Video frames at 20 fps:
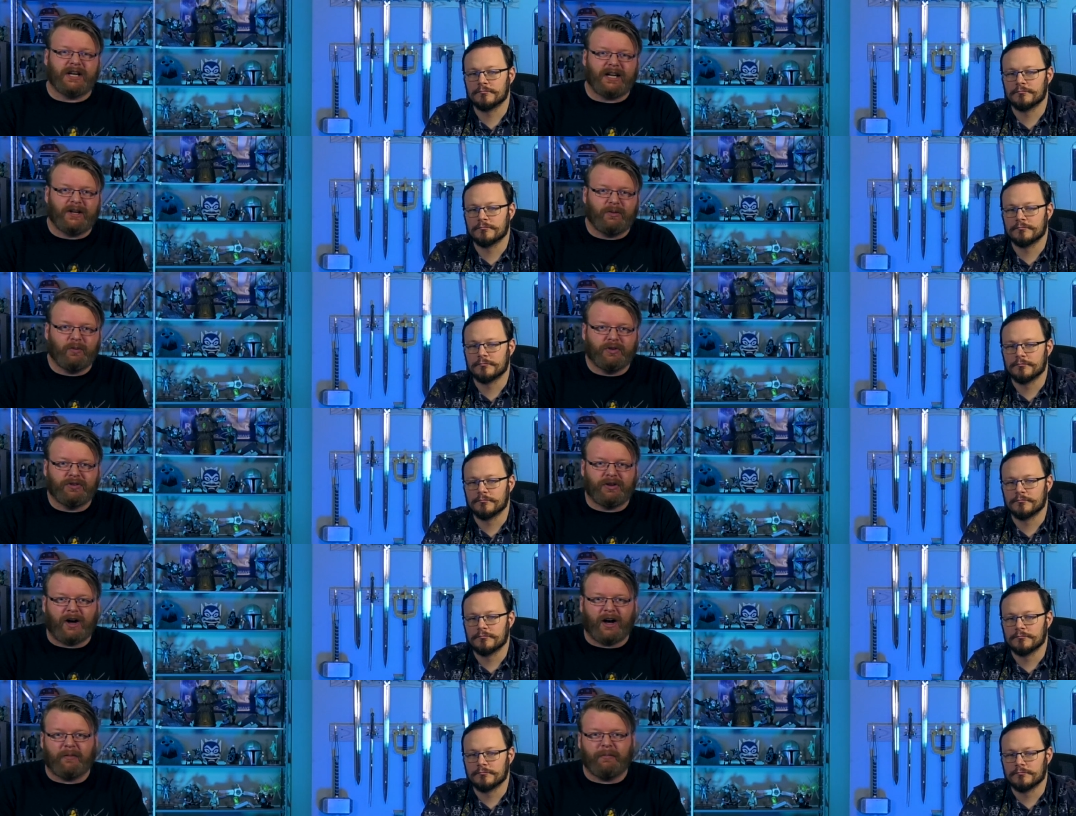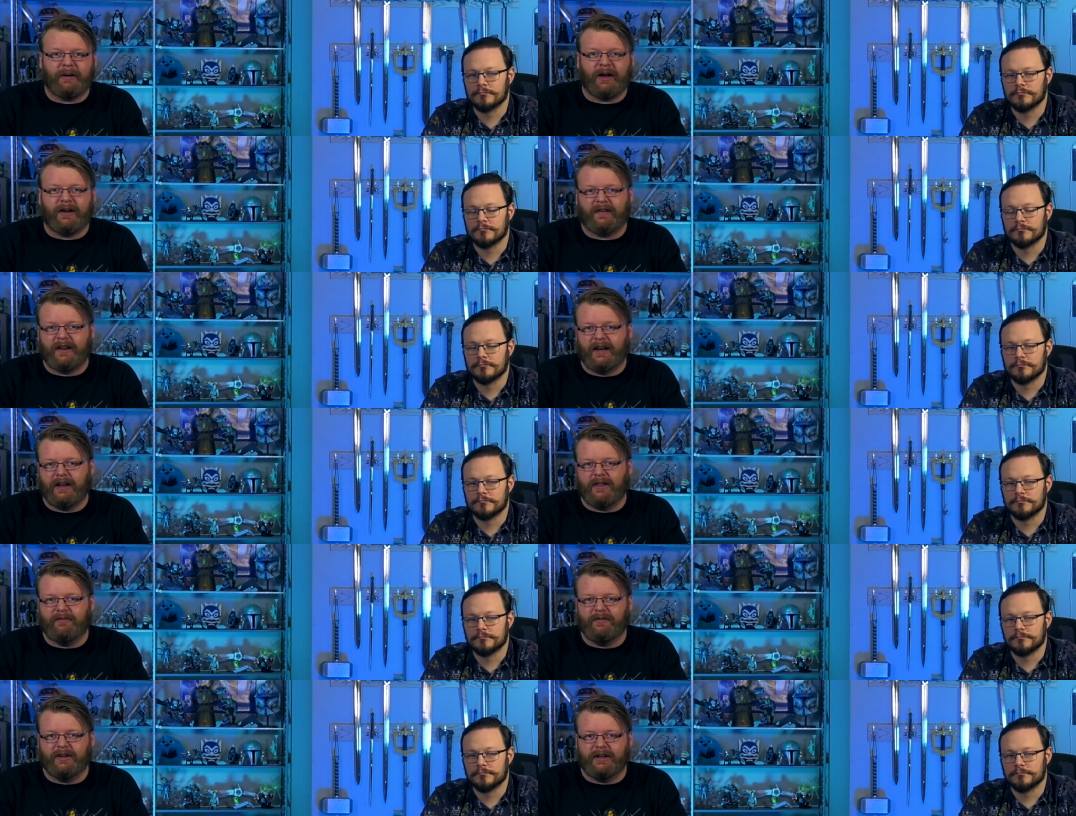Speaker 1: and we'll talk about it at
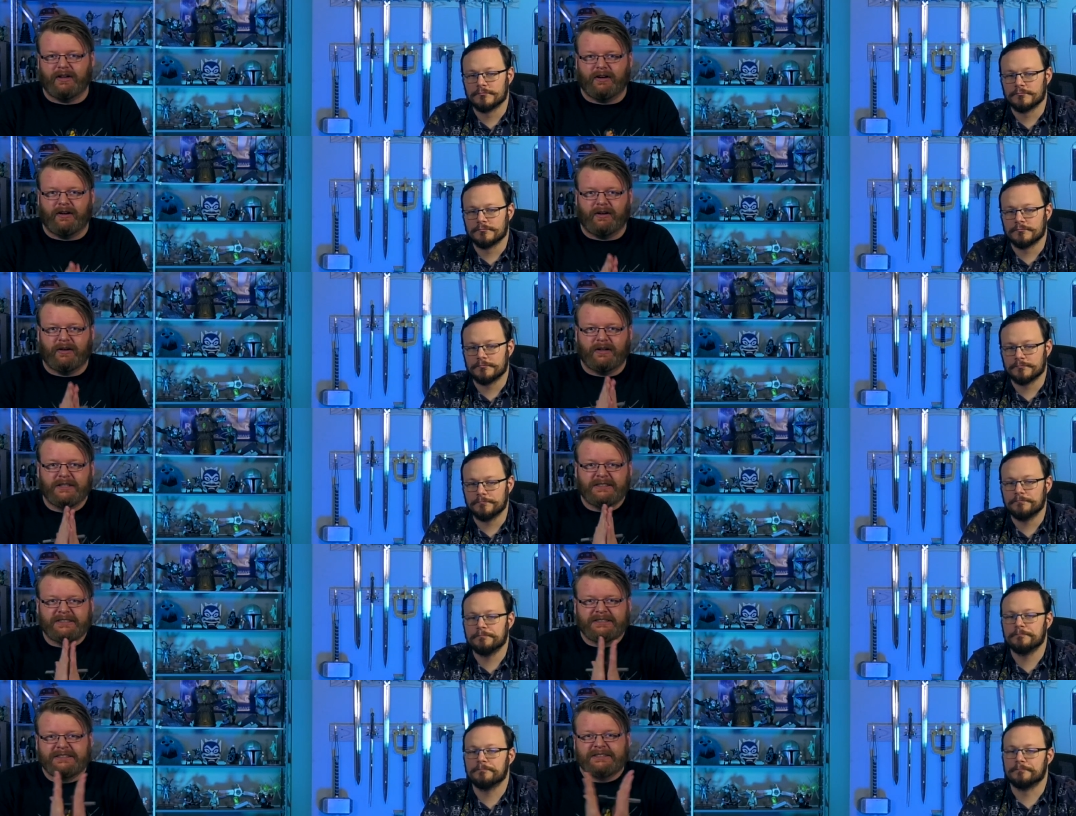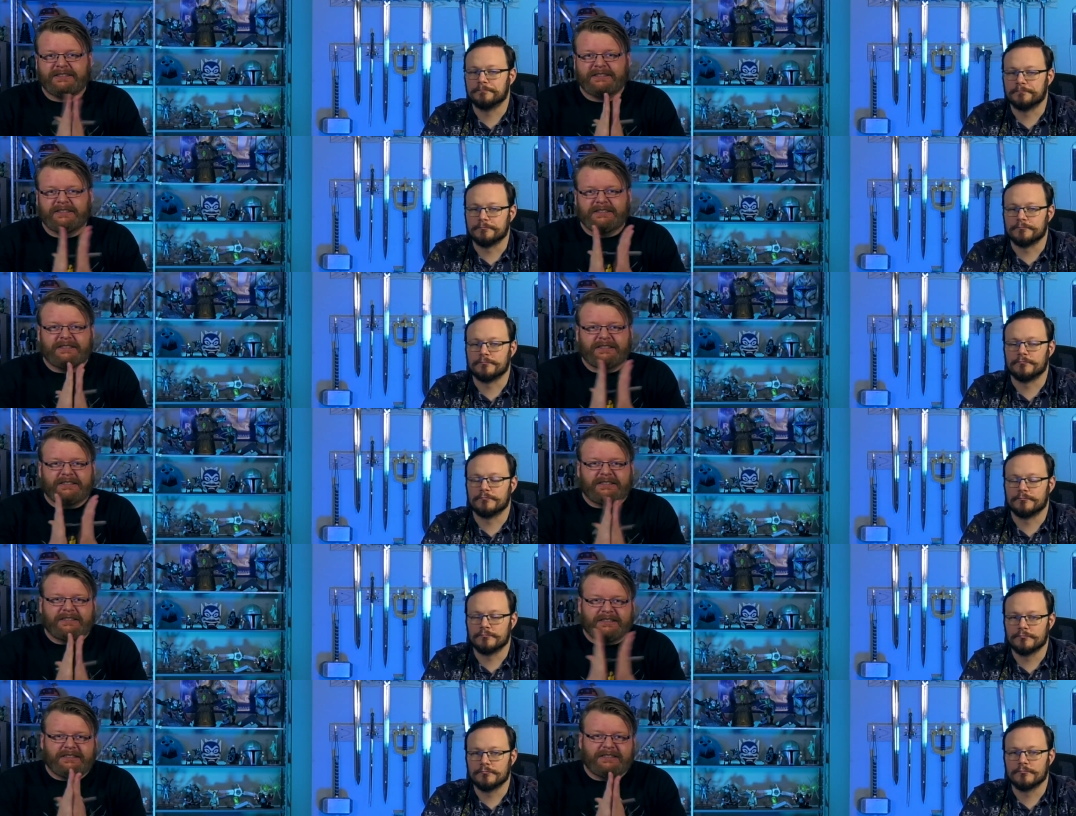the end of the video.
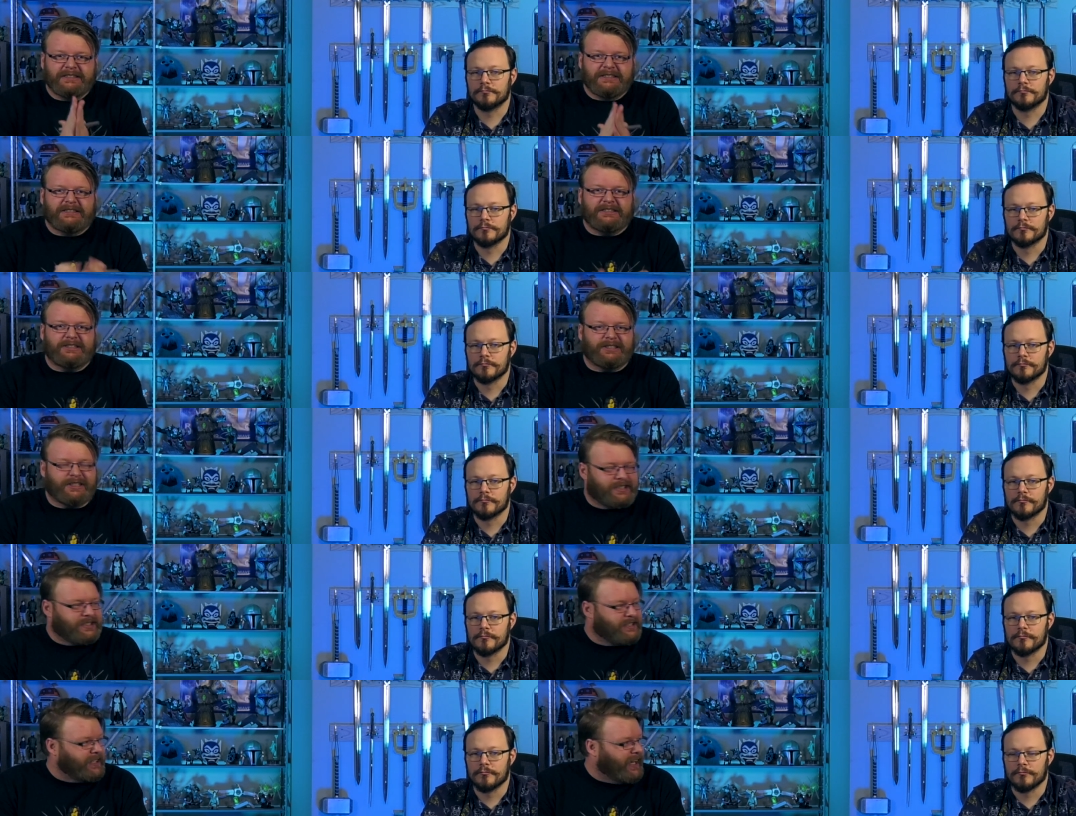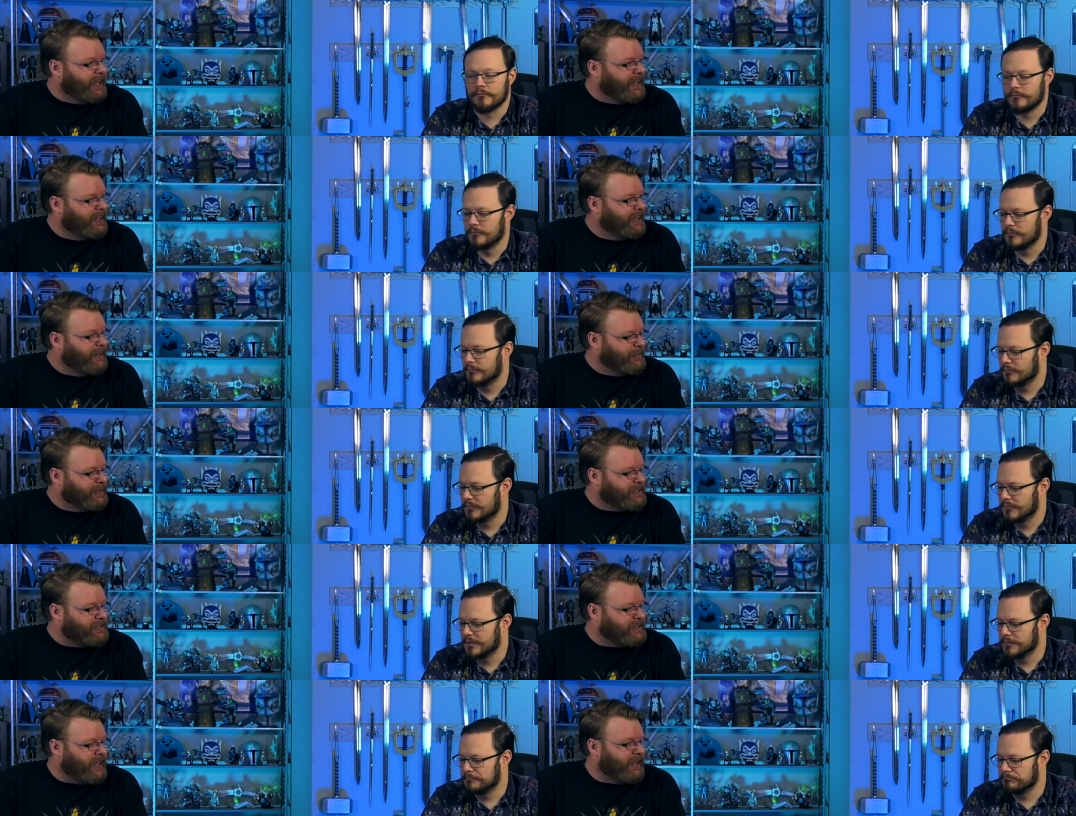You excited?
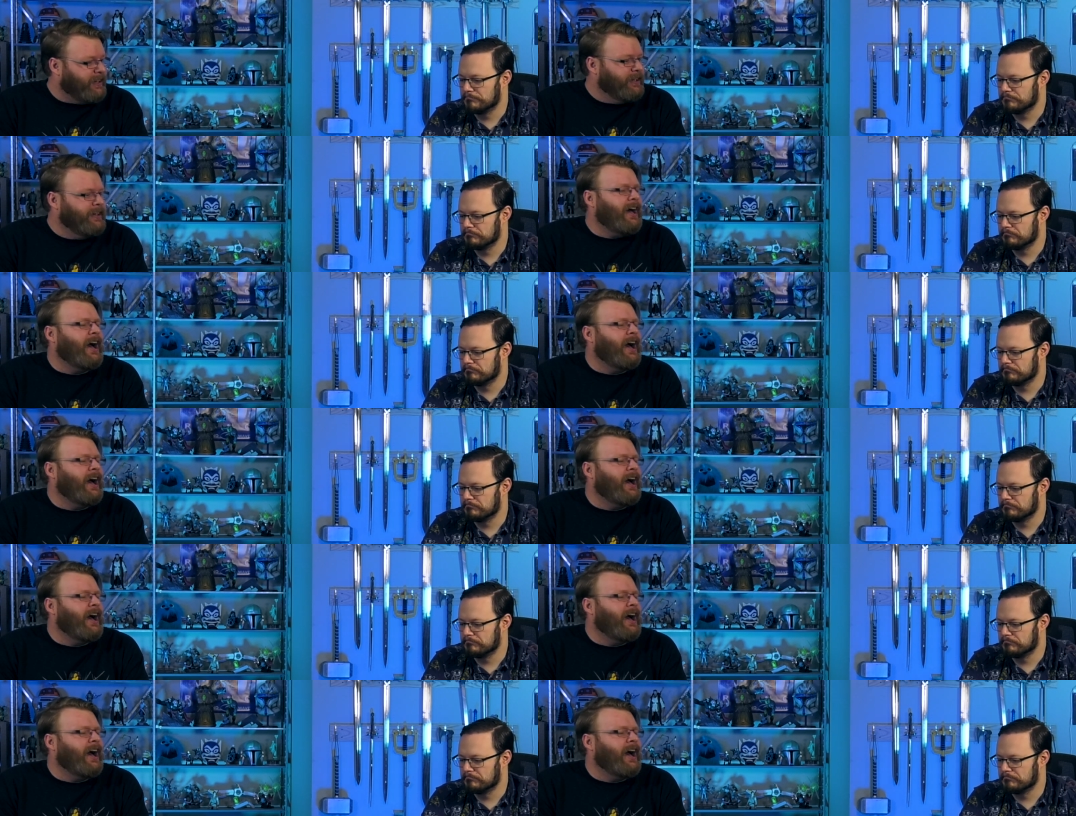I'm excited. No!